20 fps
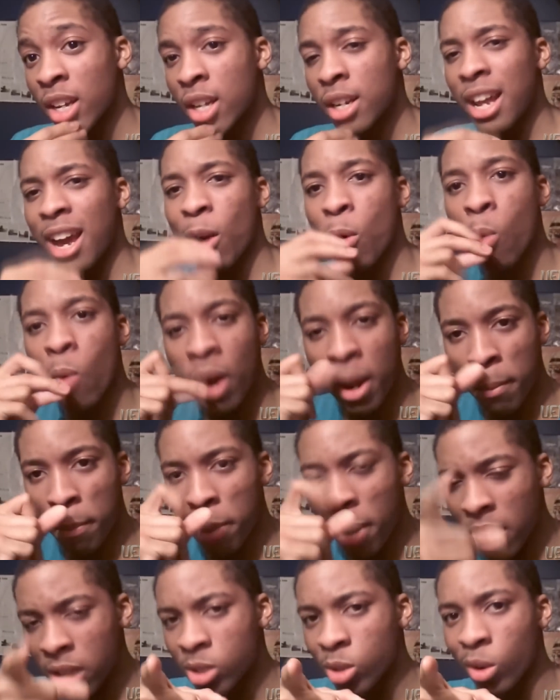That one
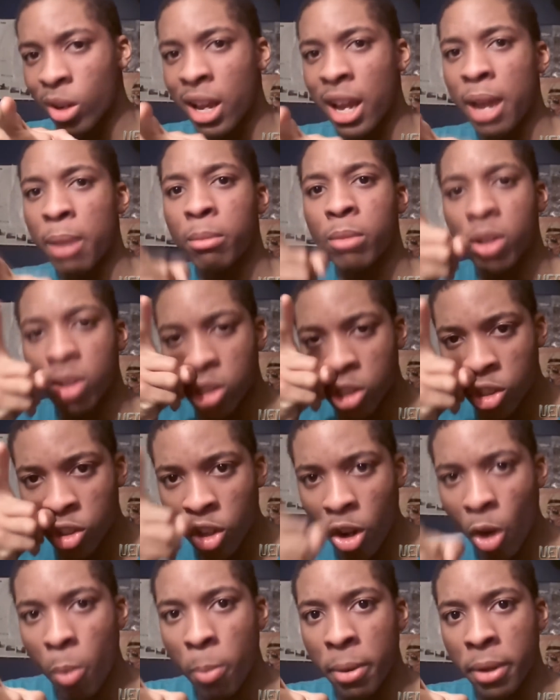puzzle game looked
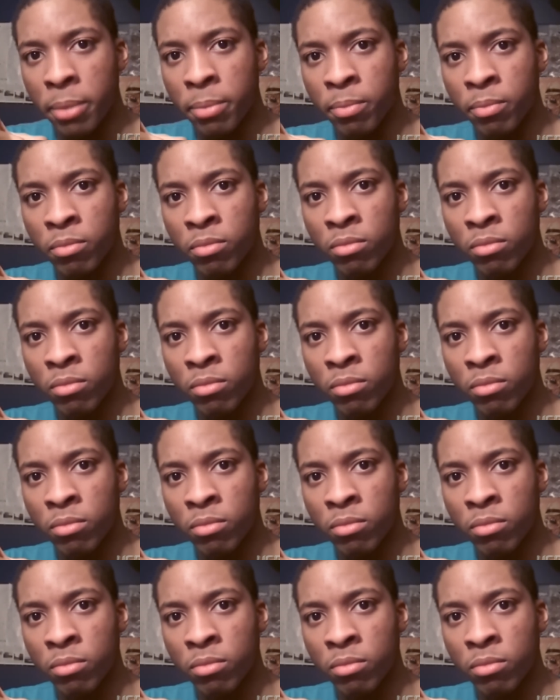stupid.